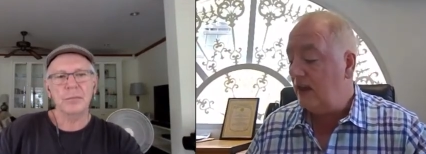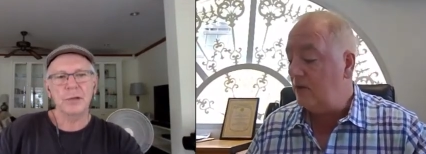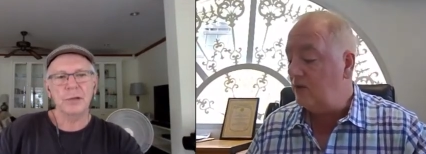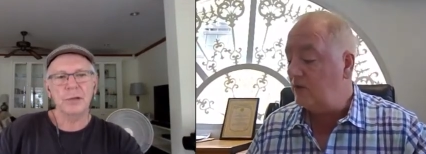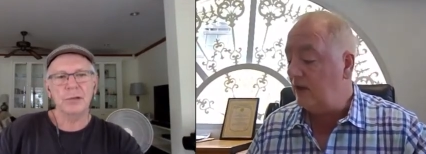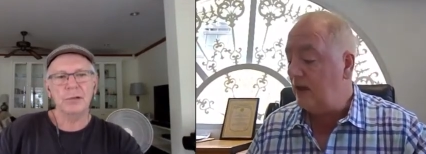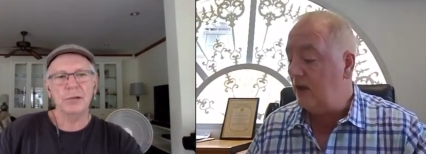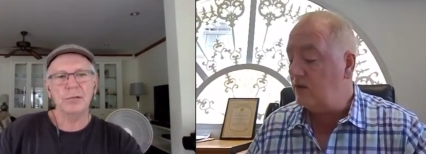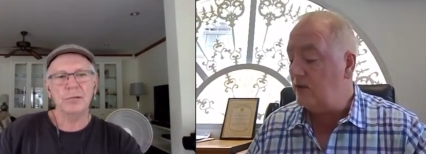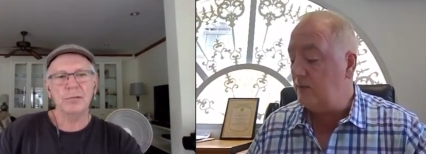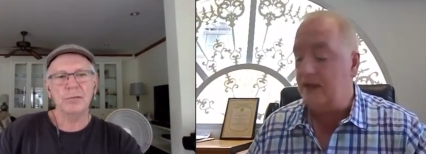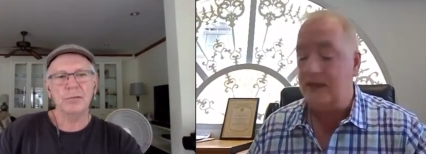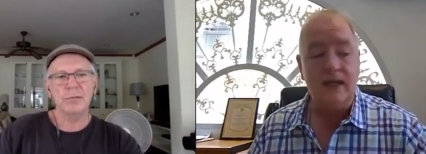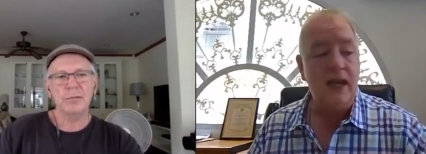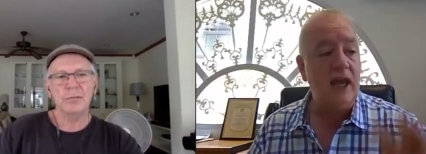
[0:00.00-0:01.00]
Speaker 1: that was, a
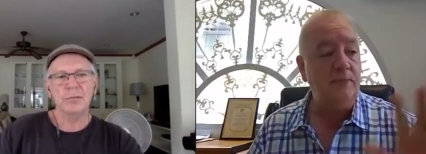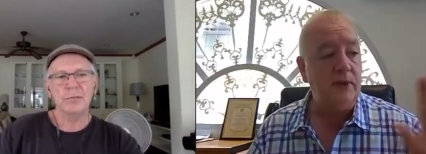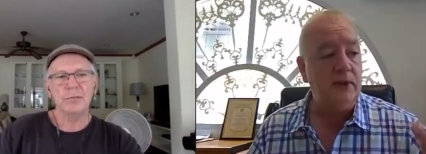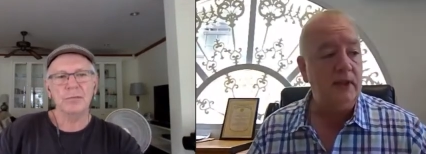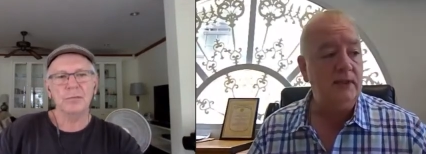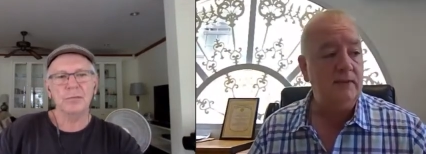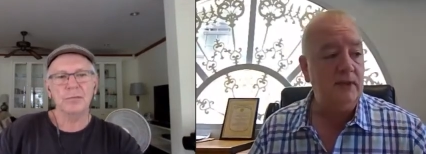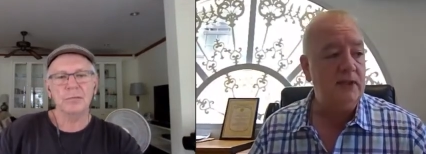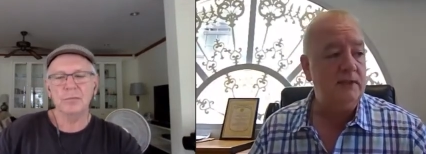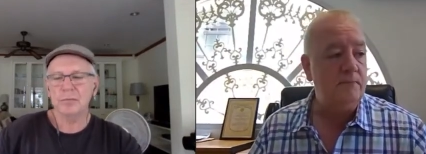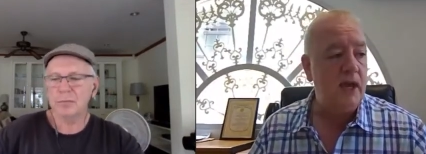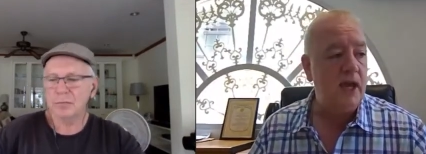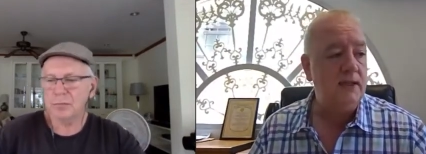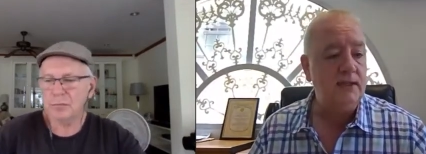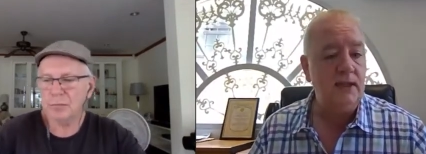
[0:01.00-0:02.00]
bit sad but this this
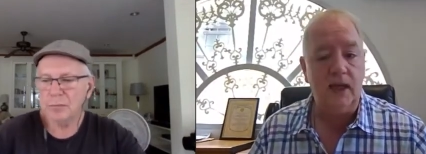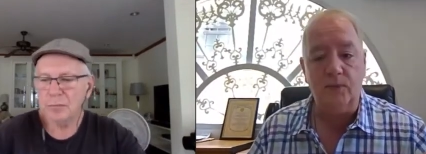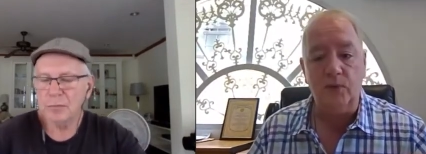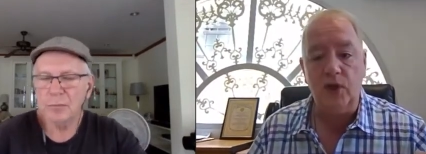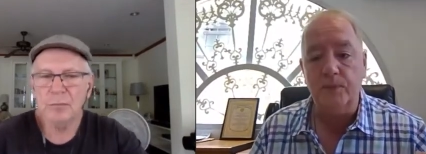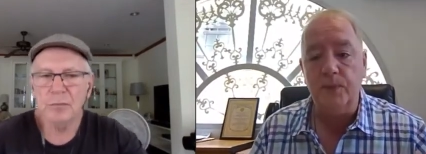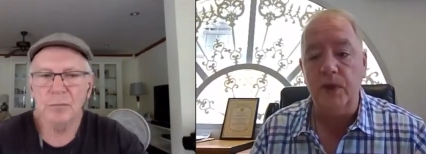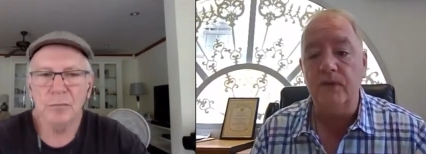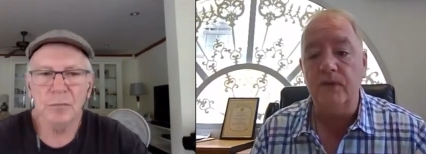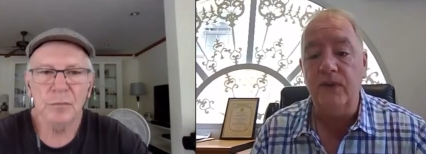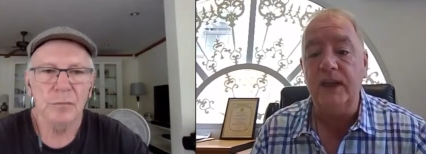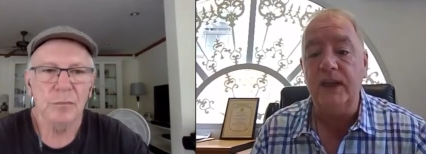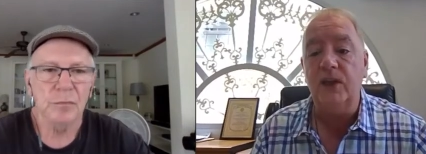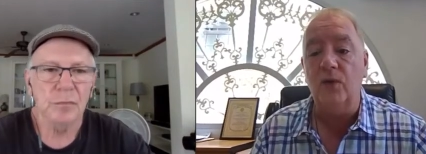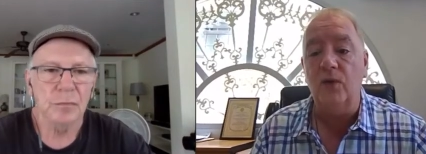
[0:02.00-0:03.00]
mask thing i'm going to put the
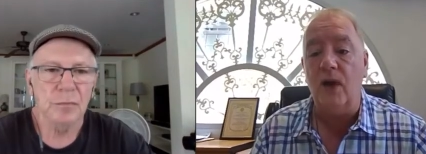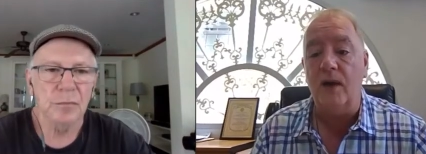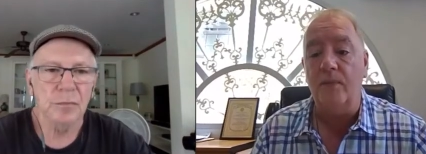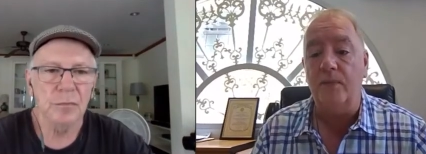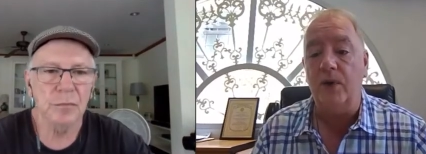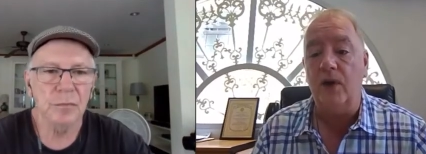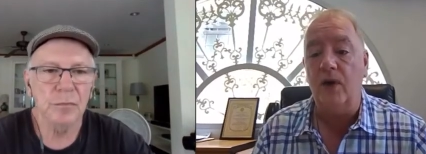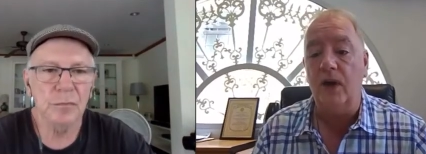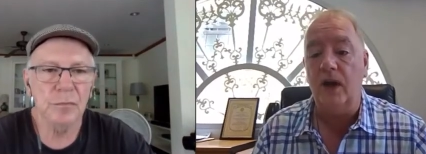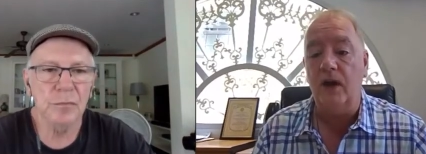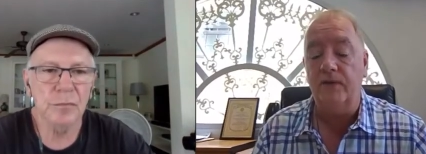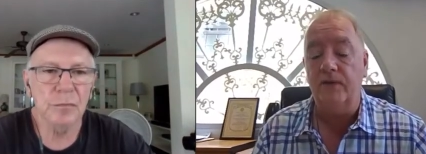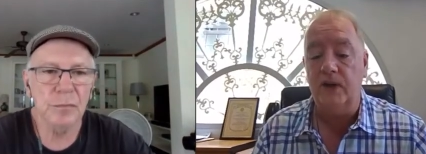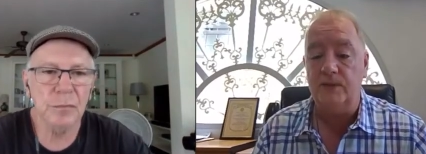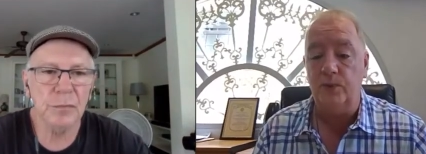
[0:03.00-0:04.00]
video up on our
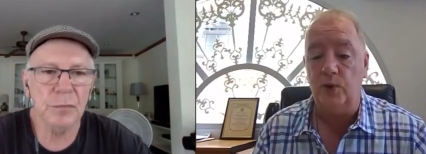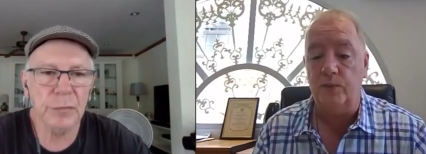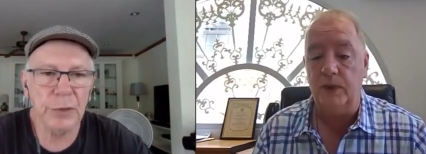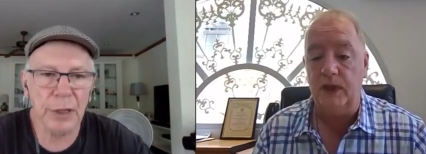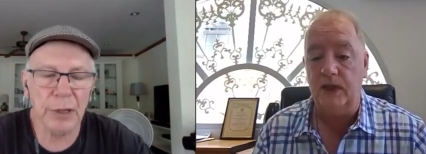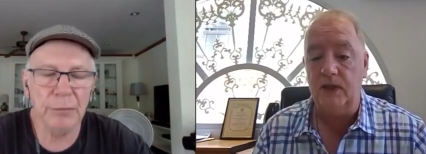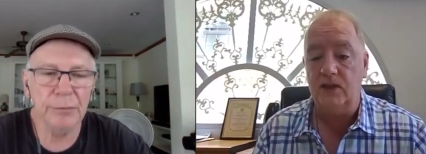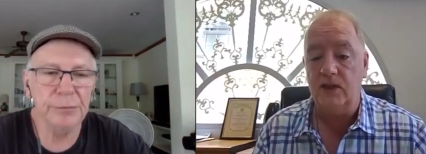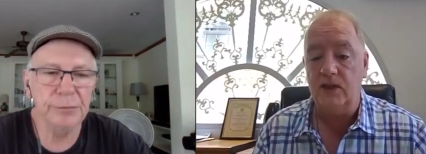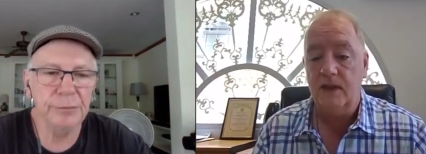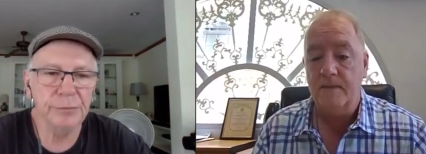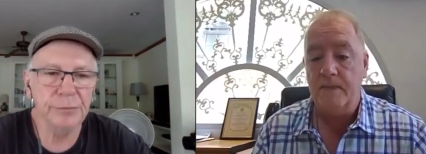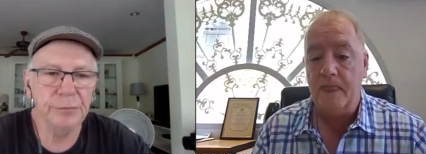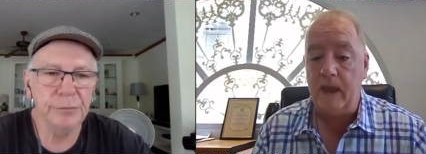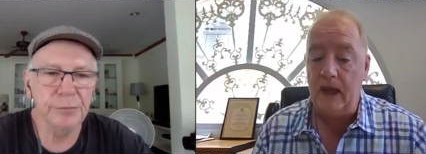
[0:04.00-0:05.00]
facebook yeah. page
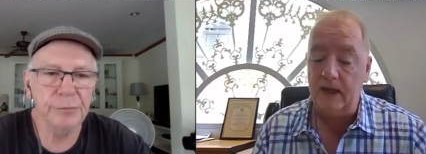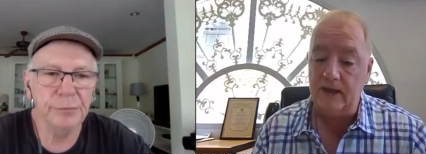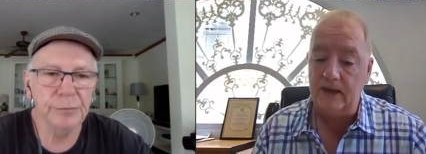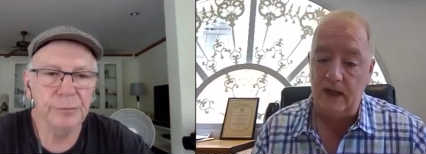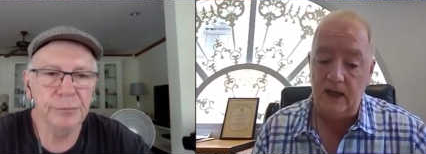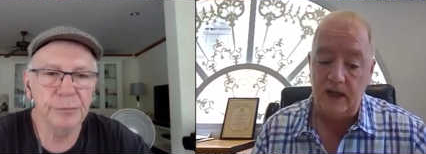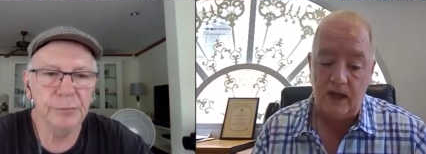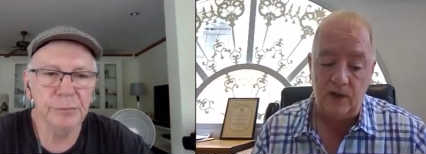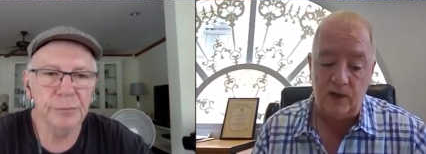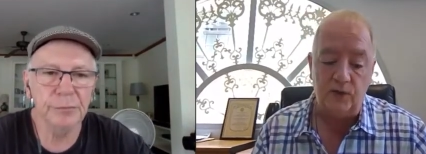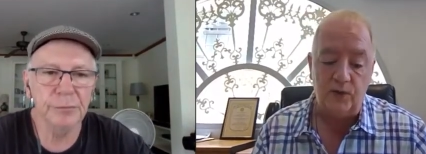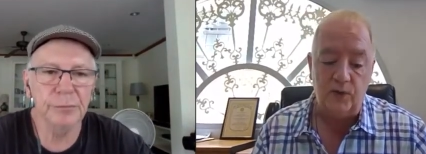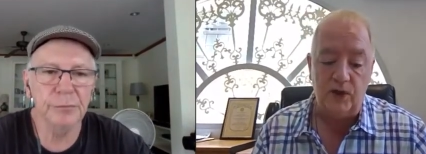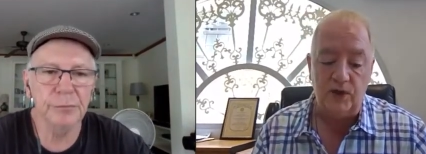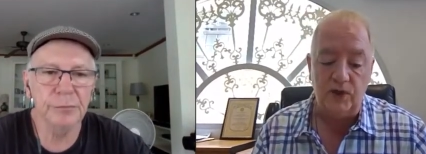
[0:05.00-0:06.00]
and uh, and
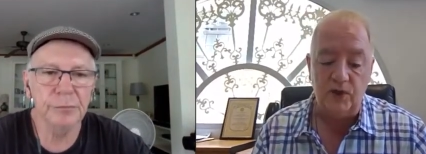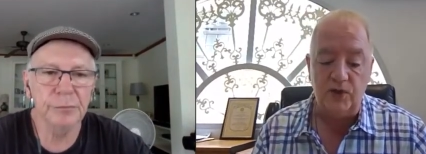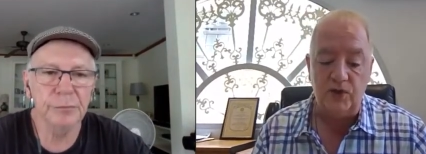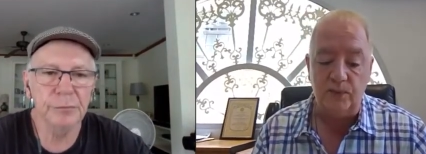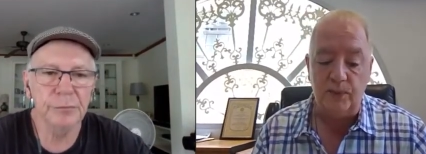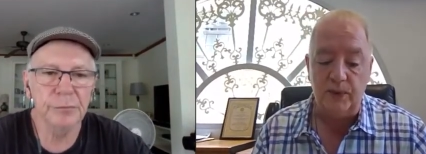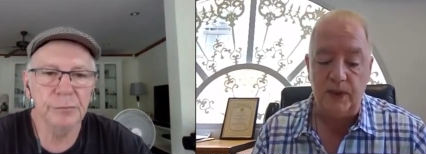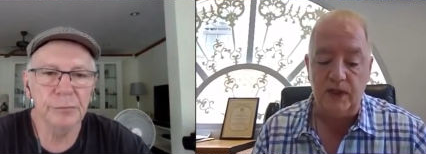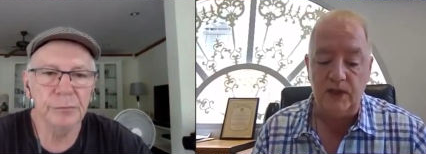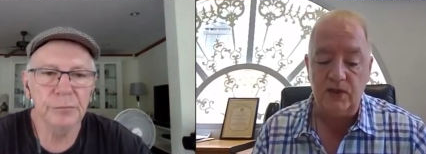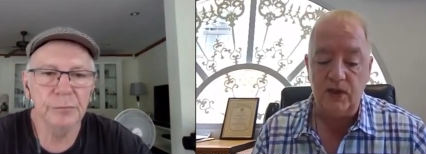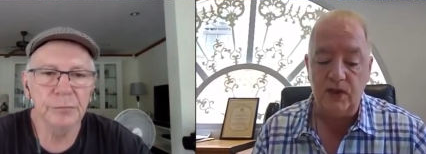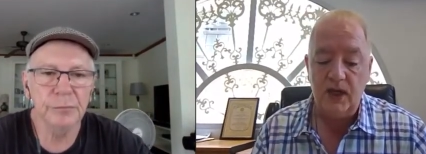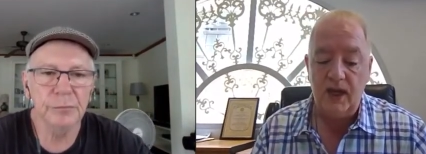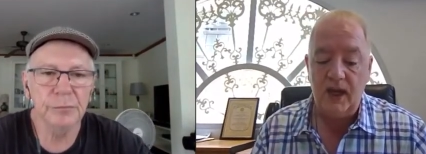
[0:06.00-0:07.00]
also on our youtube
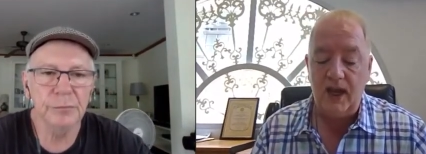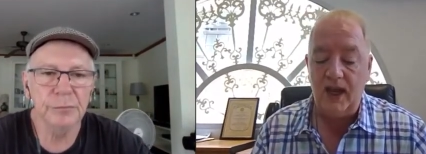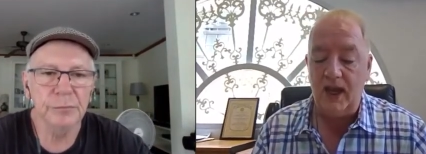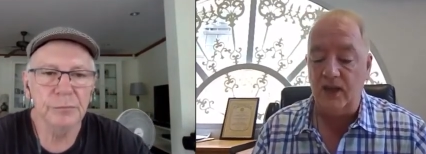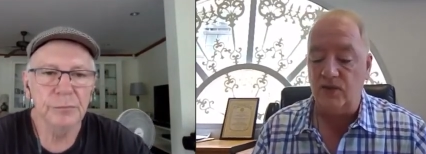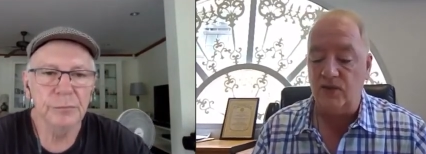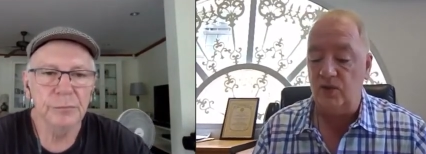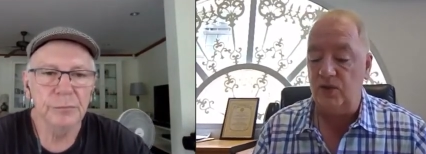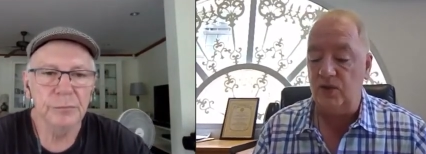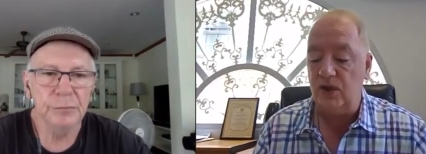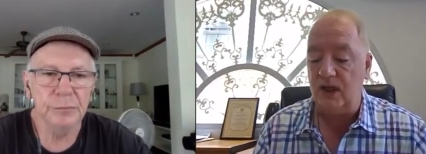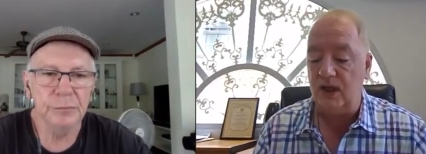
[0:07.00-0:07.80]
page uh, so you can